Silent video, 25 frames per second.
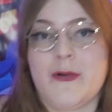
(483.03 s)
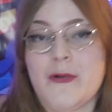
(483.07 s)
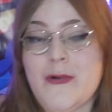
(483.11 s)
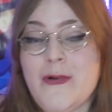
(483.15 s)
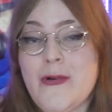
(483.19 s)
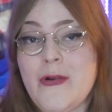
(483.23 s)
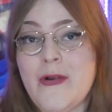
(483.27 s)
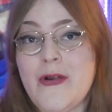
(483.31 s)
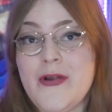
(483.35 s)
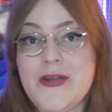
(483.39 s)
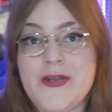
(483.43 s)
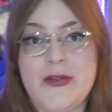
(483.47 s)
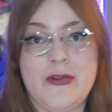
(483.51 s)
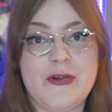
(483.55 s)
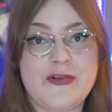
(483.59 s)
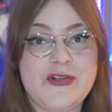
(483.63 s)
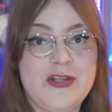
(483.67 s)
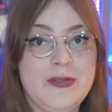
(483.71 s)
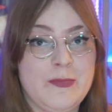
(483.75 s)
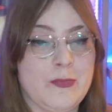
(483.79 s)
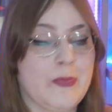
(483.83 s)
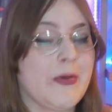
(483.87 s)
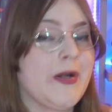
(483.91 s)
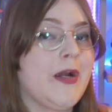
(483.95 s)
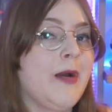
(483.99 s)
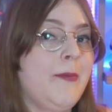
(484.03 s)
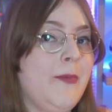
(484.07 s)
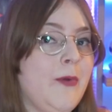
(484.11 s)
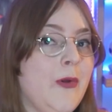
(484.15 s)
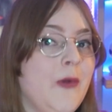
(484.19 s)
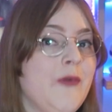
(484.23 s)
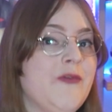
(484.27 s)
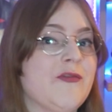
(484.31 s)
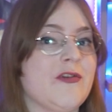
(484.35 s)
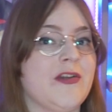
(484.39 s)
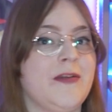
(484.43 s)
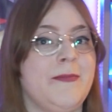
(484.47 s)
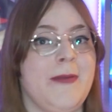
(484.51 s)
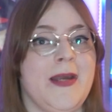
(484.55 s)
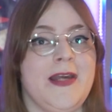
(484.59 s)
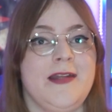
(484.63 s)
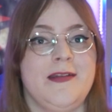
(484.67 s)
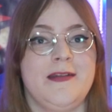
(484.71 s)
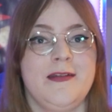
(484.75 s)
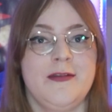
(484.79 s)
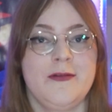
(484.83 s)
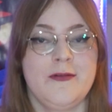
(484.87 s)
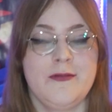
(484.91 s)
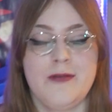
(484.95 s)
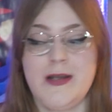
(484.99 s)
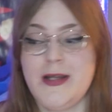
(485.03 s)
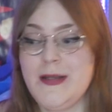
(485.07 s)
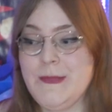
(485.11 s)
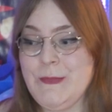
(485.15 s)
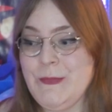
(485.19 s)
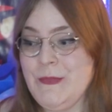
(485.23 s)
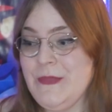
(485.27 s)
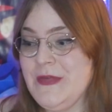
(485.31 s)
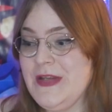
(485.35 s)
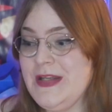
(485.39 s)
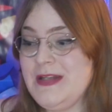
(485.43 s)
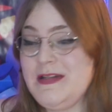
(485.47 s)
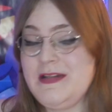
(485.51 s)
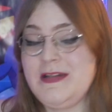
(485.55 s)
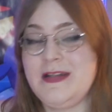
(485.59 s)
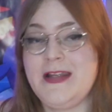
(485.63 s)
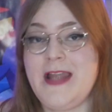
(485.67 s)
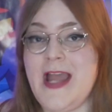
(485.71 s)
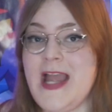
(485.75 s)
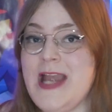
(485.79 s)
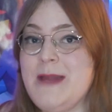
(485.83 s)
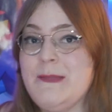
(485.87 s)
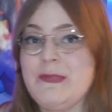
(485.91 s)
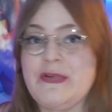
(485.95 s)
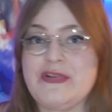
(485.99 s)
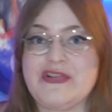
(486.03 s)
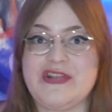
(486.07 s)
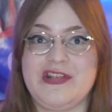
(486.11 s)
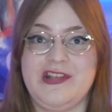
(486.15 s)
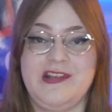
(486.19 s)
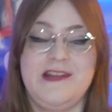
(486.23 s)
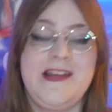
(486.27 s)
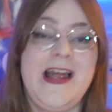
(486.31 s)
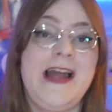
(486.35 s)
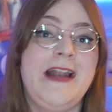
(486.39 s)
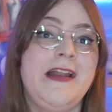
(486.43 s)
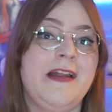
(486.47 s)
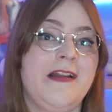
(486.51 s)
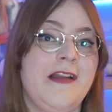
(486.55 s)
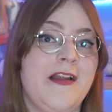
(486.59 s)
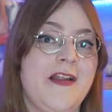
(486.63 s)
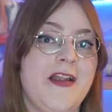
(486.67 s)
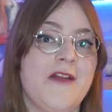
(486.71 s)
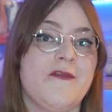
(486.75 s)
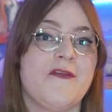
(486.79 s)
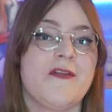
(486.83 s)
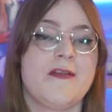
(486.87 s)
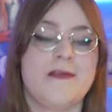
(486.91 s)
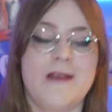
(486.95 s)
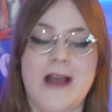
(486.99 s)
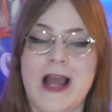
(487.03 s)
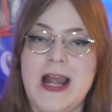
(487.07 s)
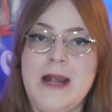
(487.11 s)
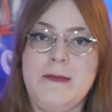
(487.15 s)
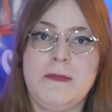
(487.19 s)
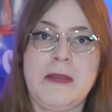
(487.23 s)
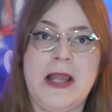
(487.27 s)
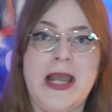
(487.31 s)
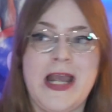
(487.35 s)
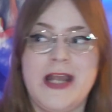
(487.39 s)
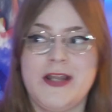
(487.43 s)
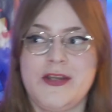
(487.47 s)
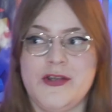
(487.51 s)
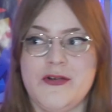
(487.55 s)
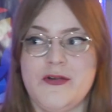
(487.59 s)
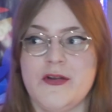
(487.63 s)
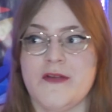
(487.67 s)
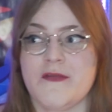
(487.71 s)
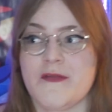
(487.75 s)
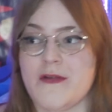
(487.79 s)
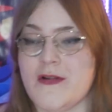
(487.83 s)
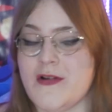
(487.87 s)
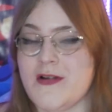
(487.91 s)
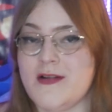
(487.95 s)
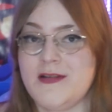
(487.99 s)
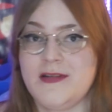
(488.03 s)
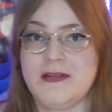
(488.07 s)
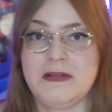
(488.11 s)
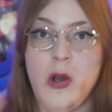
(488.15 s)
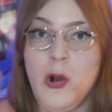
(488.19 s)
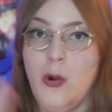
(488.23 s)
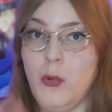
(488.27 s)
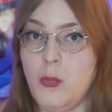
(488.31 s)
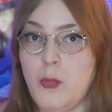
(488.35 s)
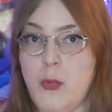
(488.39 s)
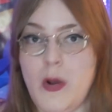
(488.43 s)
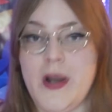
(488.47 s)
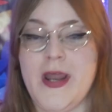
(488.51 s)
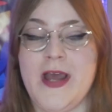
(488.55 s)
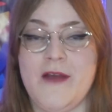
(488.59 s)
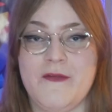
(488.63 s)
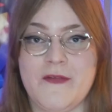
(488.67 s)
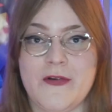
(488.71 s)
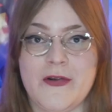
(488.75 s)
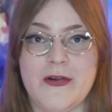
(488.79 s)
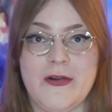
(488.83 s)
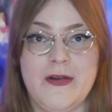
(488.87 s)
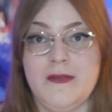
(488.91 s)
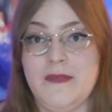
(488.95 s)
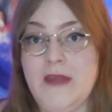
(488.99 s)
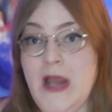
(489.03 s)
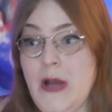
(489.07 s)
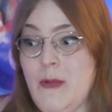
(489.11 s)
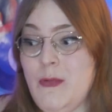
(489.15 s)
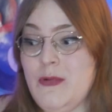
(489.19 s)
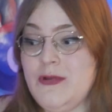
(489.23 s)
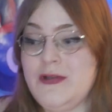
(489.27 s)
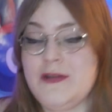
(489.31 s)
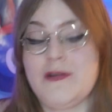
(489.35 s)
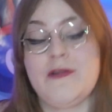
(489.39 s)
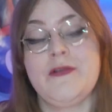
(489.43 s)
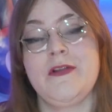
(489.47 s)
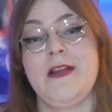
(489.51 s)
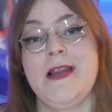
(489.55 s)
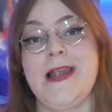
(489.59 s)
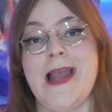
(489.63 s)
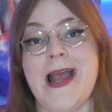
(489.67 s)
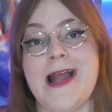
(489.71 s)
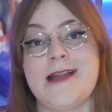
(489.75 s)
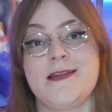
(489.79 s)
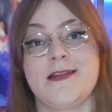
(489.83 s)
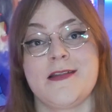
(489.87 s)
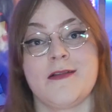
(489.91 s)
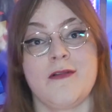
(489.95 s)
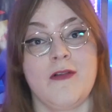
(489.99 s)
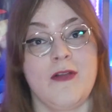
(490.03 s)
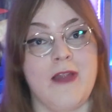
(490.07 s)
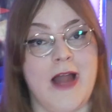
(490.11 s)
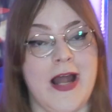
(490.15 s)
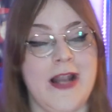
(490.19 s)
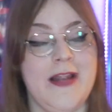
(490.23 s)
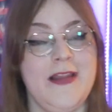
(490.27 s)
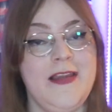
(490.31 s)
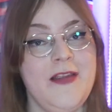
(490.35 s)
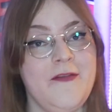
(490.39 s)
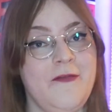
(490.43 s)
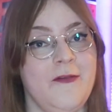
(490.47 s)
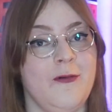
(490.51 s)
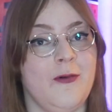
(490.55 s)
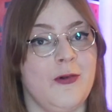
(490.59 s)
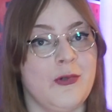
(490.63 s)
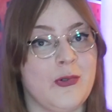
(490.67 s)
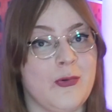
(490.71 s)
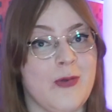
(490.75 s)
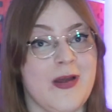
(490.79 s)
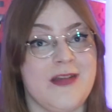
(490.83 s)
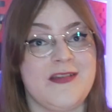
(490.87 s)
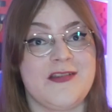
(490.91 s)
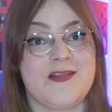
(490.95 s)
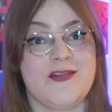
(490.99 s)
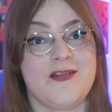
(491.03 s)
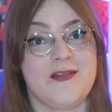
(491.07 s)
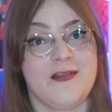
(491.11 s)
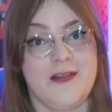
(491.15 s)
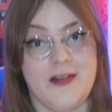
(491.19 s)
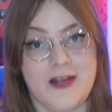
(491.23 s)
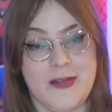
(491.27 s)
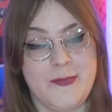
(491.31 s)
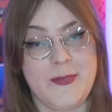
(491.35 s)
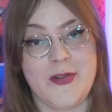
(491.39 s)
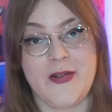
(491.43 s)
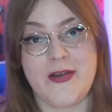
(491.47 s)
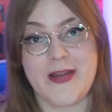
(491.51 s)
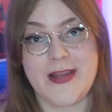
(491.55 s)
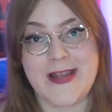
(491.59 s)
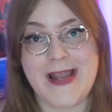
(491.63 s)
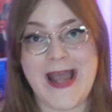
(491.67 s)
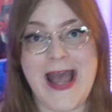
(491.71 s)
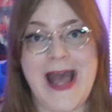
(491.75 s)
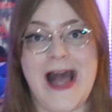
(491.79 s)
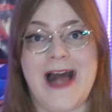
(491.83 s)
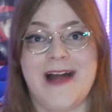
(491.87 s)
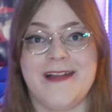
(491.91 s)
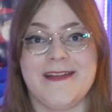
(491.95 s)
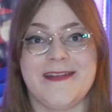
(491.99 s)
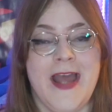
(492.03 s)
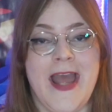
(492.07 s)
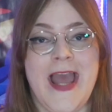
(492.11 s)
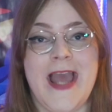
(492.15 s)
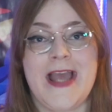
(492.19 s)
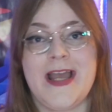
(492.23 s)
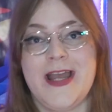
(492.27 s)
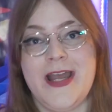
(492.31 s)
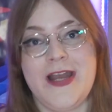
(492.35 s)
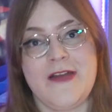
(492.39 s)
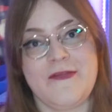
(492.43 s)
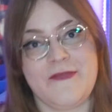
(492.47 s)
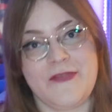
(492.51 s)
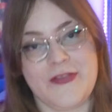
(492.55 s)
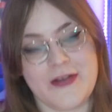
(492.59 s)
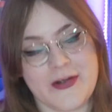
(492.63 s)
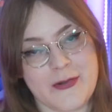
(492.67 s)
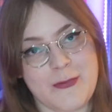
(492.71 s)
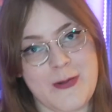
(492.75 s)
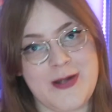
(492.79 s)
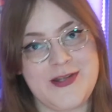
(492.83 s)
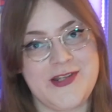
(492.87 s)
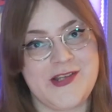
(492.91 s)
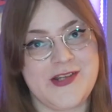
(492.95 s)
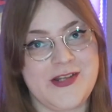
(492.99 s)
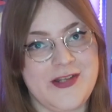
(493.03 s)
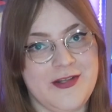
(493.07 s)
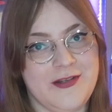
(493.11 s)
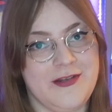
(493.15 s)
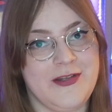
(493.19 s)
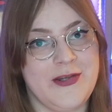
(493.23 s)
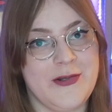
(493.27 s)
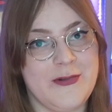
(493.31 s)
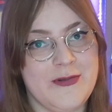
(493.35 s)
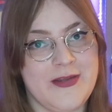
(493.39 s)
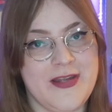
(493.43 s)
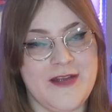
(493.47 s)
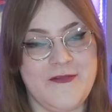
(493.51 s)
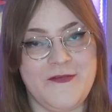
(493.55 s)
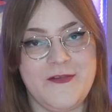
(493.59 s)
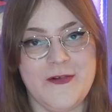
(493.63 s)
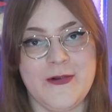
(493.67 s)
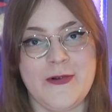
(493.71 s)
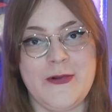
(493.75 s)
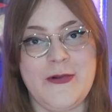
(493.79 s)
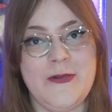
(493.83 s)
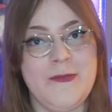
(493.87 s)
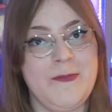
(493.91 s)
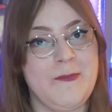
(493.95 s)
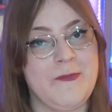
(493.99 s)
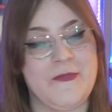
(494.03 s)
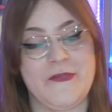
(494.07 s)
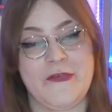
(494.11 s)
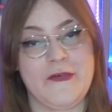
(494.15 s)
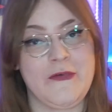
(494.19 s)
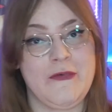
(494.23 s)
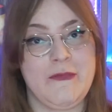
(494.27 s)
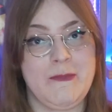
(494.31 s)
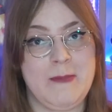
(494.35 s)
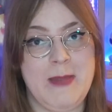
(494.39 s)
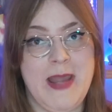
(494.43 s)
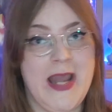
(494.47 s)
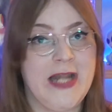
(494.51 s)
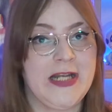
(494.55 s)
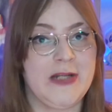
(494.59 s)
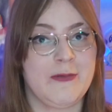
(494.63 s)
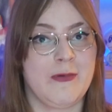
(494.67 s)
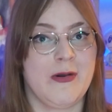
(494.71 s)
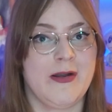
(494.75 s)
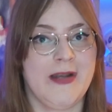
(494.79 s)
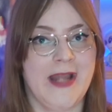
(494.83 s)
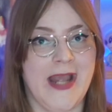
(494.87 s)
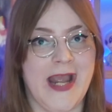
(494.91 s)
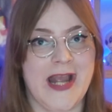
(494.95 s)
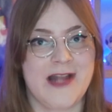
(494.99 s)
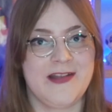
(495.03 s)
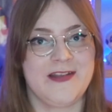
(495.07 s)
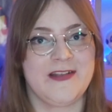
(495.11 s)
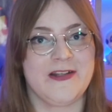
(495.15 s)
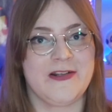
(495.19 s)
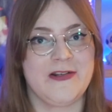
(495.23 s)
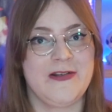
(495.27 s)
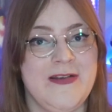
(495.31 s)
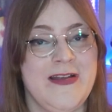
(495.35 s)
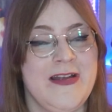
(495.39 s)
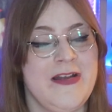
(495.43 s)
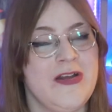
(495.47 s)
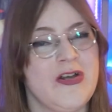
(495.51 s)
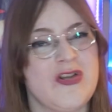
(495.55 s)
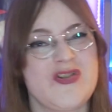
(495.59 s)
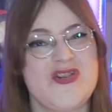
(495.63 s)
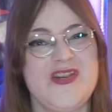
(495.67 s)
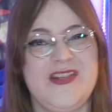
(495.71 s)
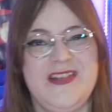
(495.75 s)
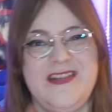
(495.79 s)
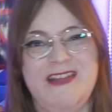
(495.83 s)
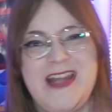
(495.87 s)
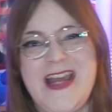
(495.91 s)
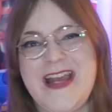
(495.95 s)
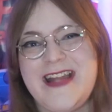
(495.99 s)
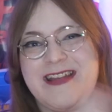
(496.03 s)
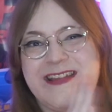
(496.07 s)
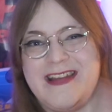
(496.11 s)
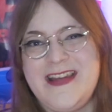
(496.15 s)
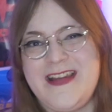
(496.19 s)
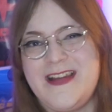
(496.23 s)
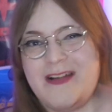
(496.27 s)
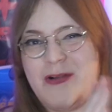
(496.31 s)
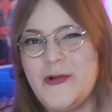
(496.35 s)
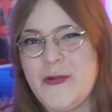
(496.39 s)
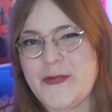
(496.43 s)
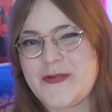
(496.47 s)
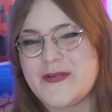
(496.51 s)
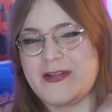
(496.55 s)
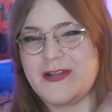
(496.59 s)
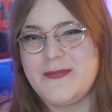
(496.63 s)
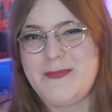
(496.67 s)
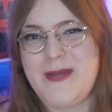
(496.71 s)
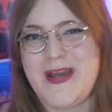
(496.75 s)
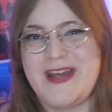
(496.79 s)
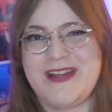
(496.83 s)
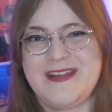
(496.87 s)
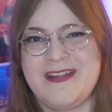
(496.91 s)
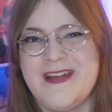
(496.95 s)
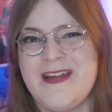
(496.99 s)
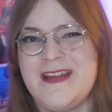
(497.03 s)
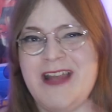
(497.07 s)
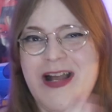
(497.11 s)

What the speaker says: Or you could just bring up Ultra Space, right? These games are just set in a different timeline, universe, whatever. That would certainly answer a lot of difficult questions the community has. Hey, if the question is too difficult for anyone to answer, just say it's in the Ultra Space.